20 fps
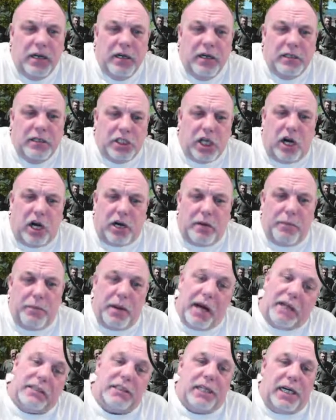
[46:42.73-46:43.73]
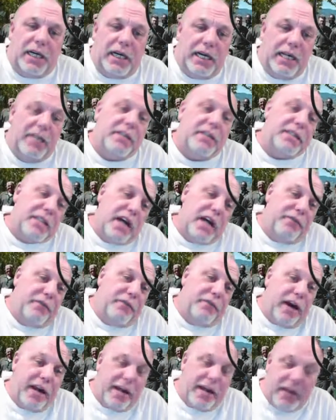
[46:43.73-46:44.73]
talk about his
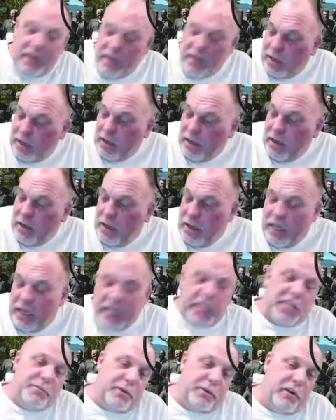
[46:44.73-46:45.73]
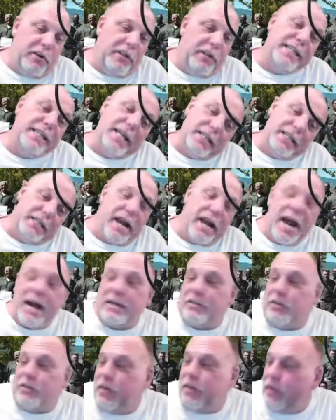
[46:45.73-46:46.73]
sci-fi experience as an
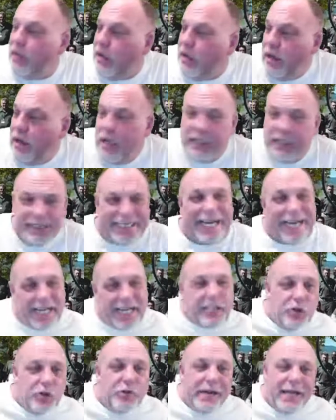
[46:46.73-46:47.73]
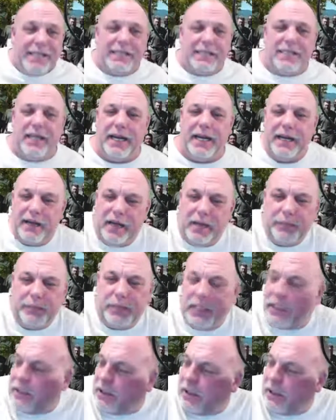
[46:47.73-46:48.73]
actor. So I got 2 guests lined up.
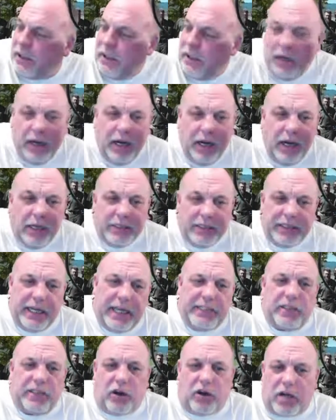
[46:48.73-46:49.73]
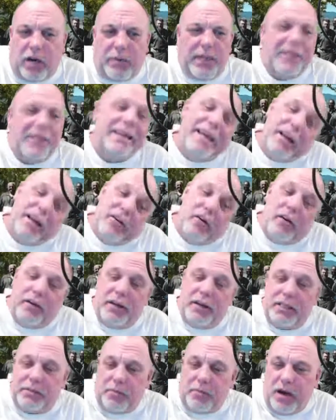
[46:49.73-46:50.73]
So that's all coming later on
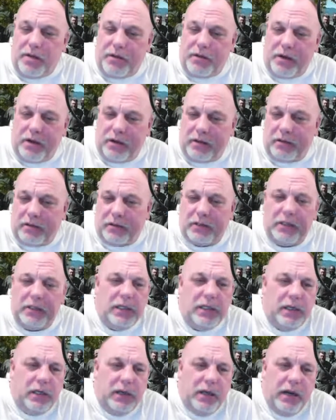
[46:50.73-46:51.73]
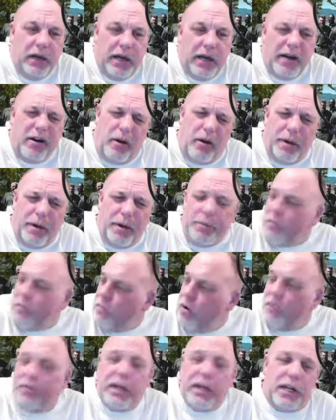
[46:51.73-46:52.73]
this month. And I'll be
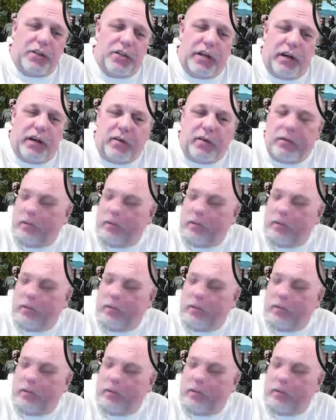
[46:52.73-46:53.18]
promoting that channel.